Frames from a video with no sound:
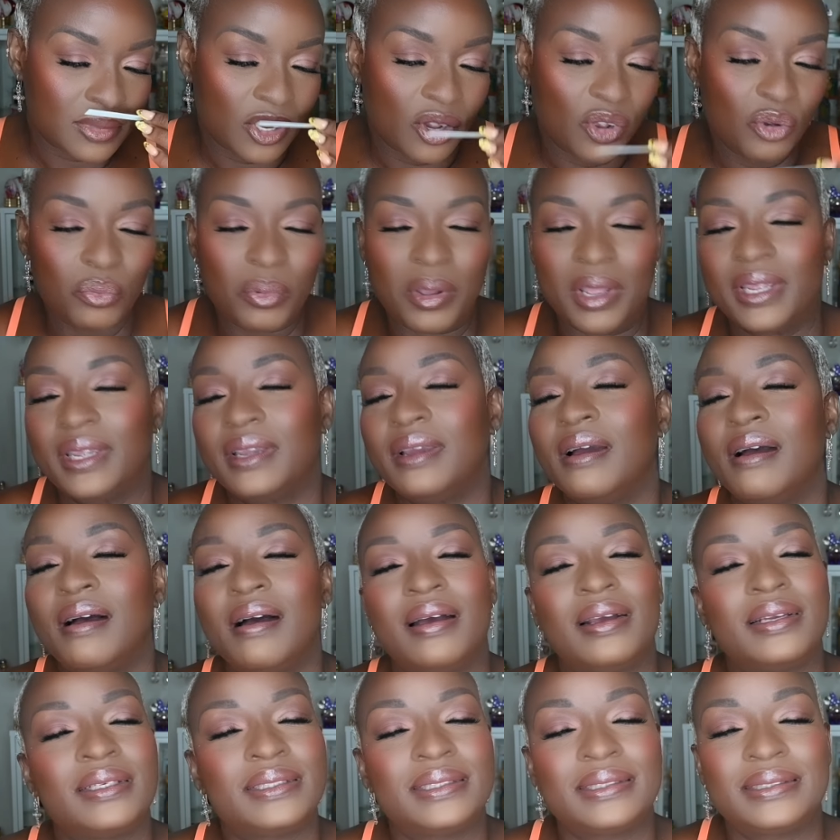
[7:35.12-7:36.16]
Oh my
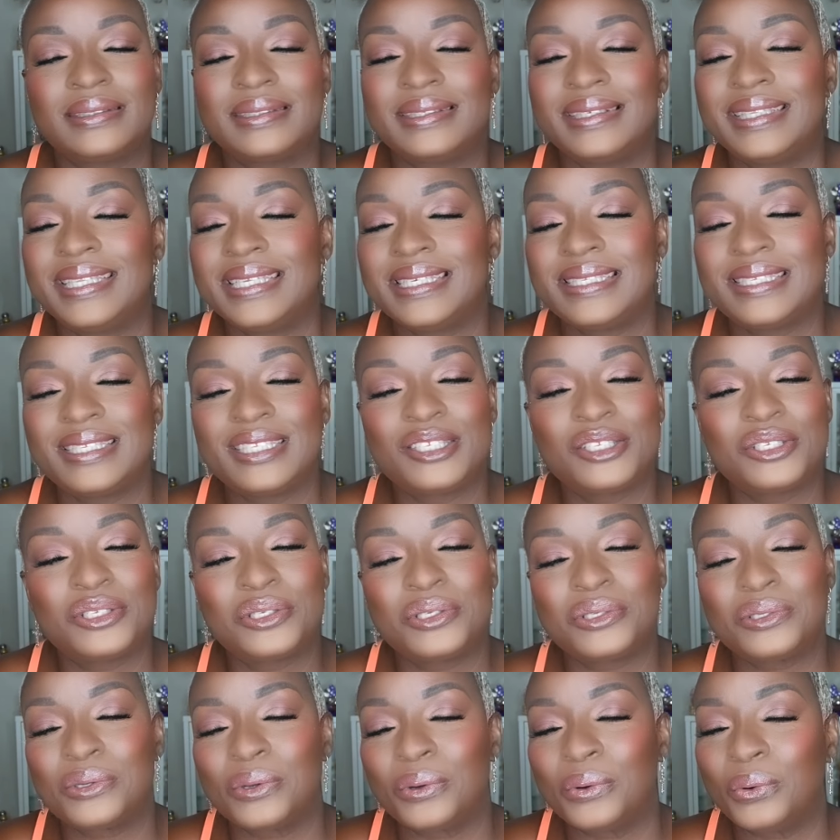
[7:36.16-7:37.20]
gosh, this is
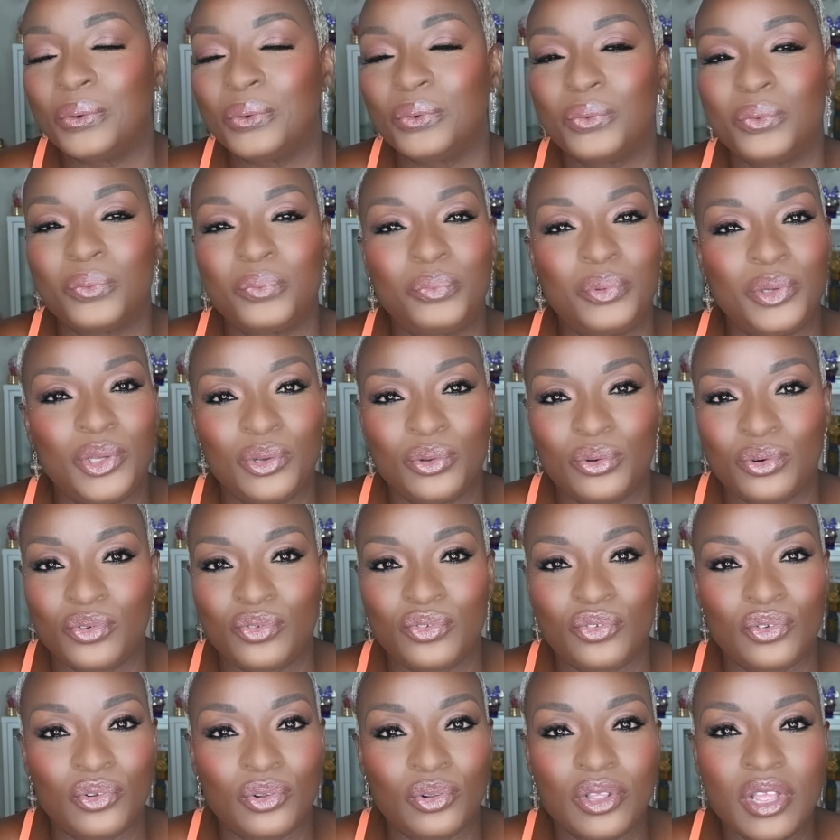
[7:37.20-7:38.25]
so
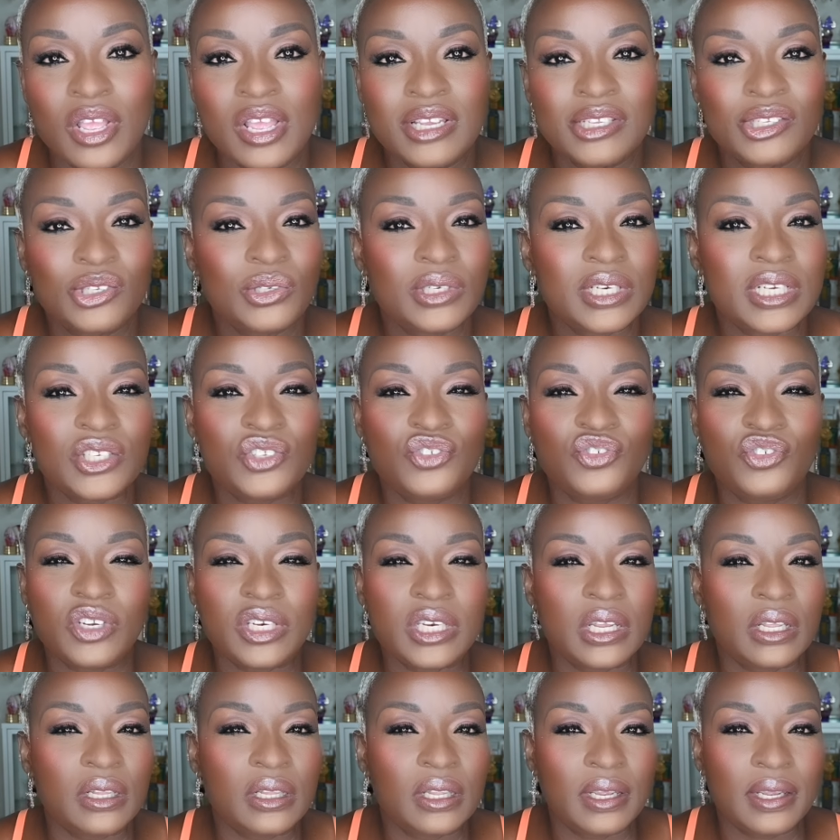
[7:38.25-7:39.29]
beautiful. So there's
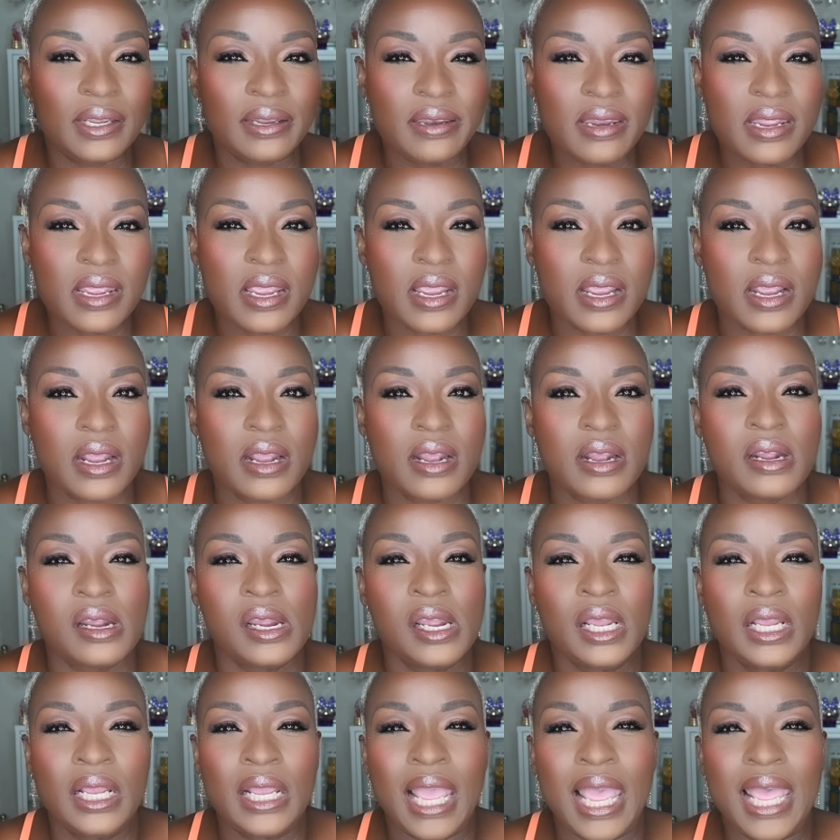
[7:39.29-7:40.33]
vanilla in here
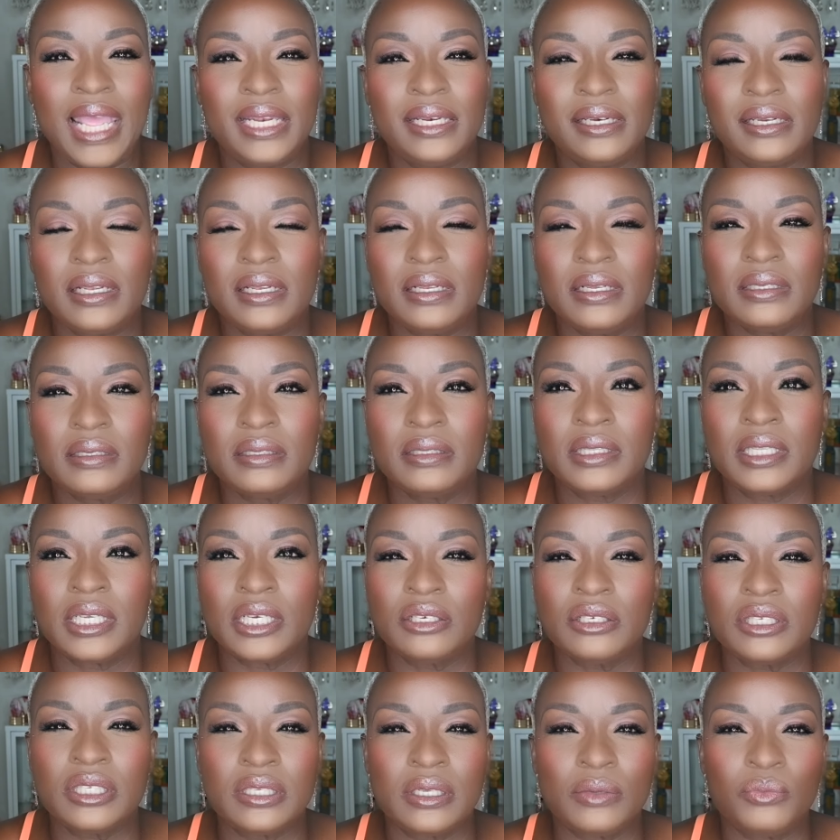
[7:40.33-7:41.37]
and
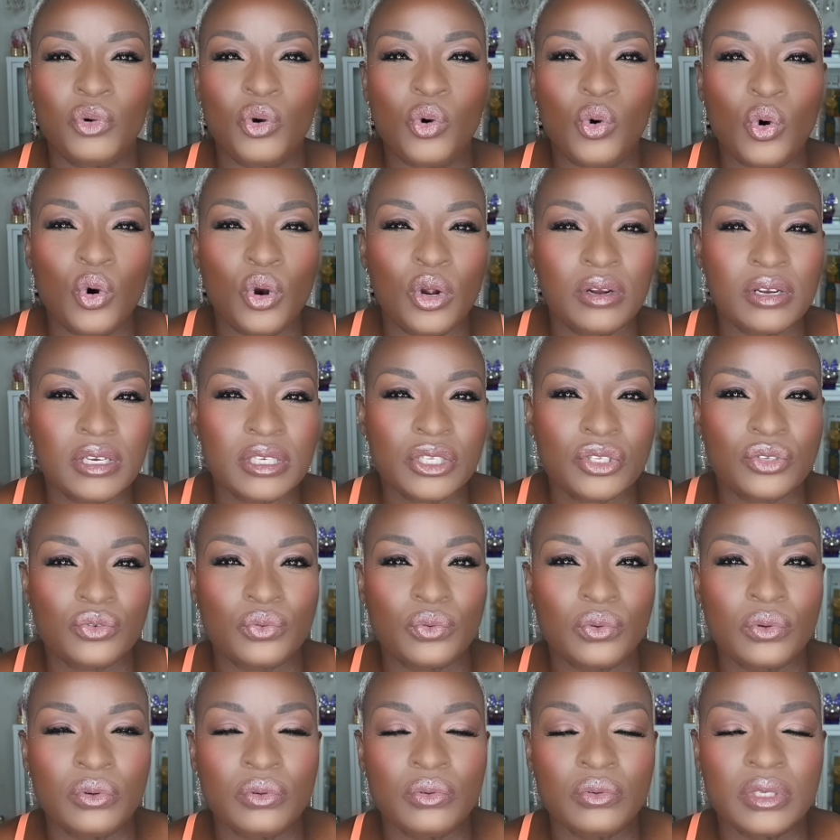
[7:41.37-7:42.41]
there's some orris
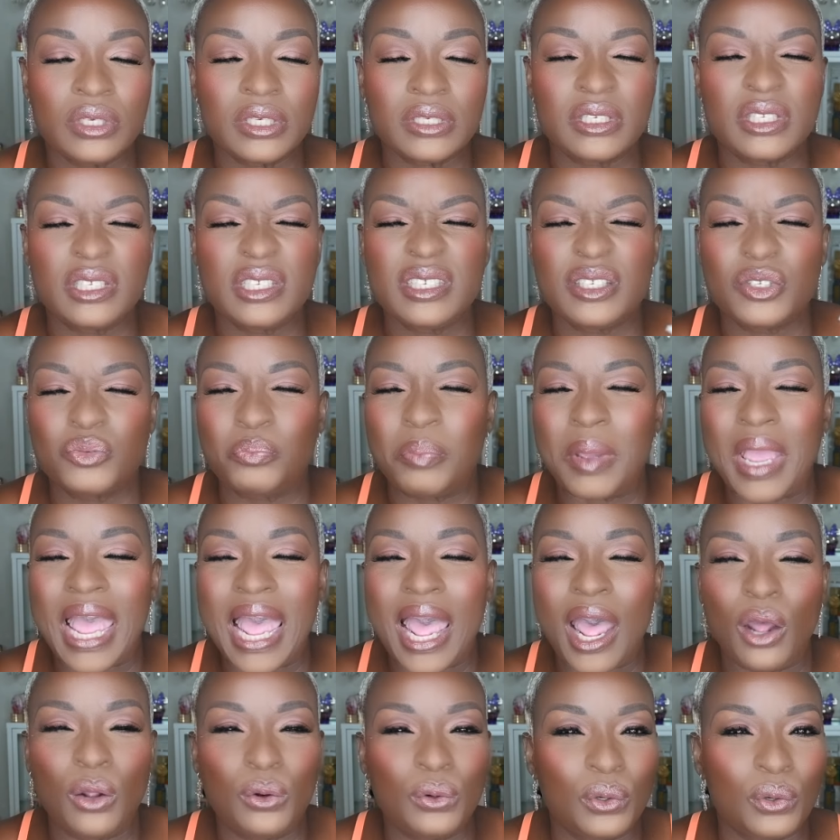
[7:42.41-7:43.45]
root. It's just
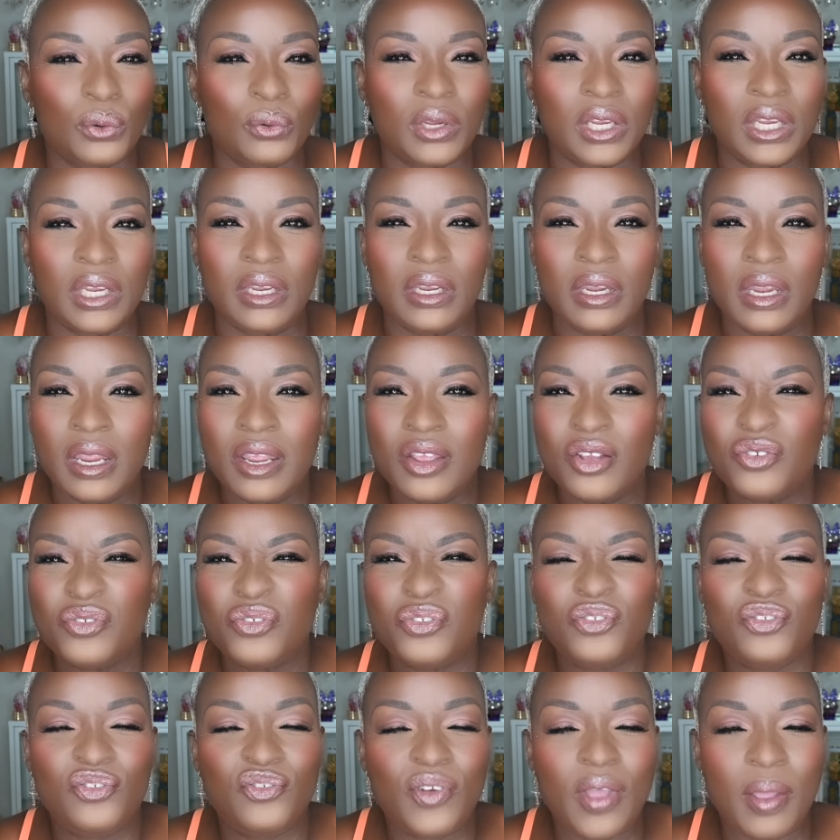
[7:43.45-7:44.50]
powdery,
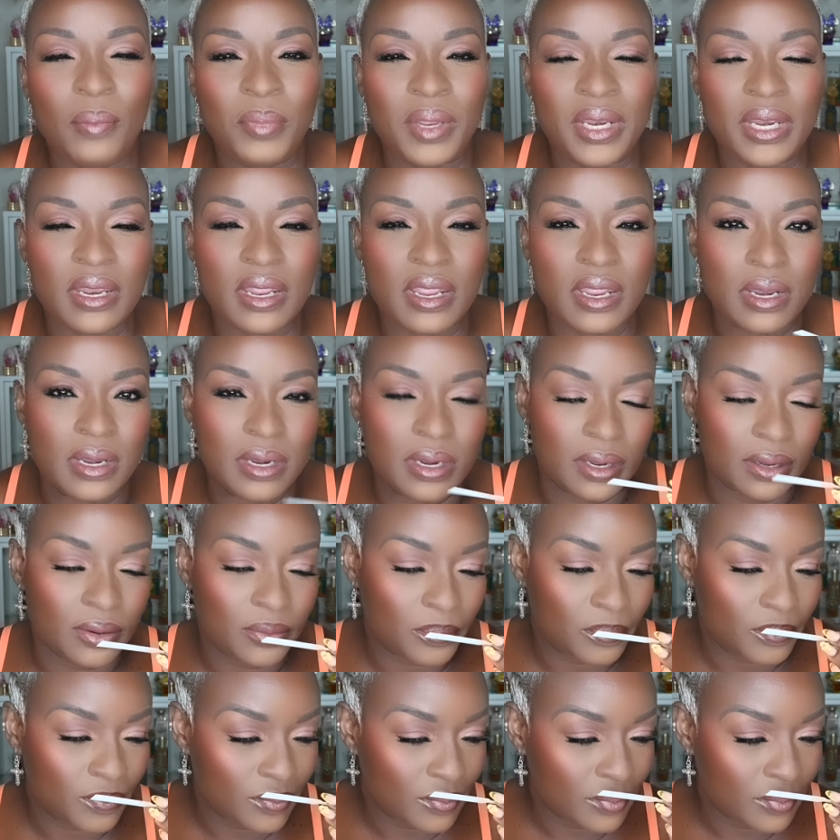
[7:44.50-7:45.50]
feminine,